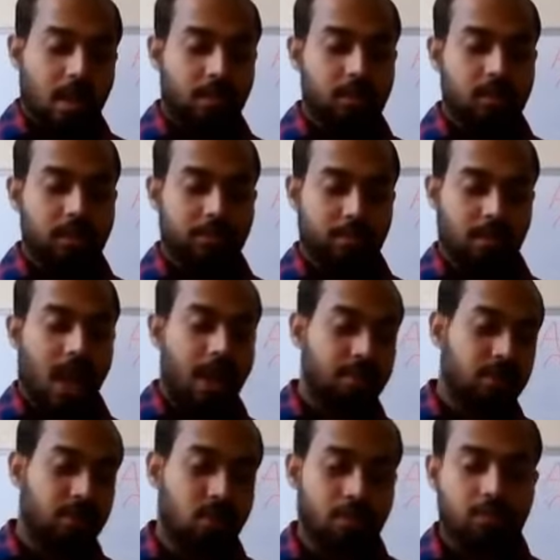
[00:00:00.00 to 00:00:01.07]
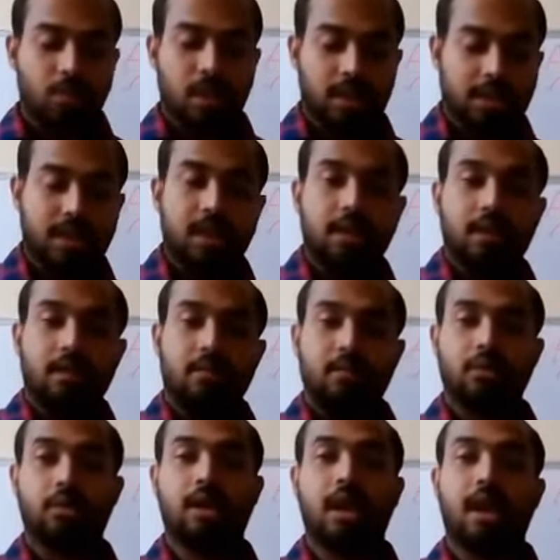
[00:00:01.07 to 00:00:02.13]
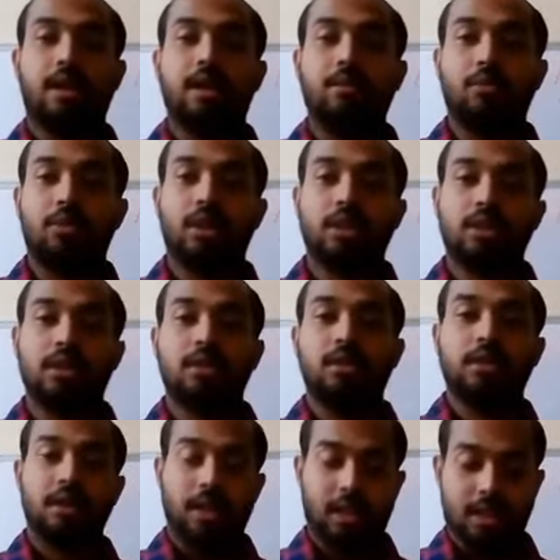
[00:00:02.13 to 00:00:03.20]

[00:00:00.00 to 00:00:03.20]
Among the livestock production, cattle production,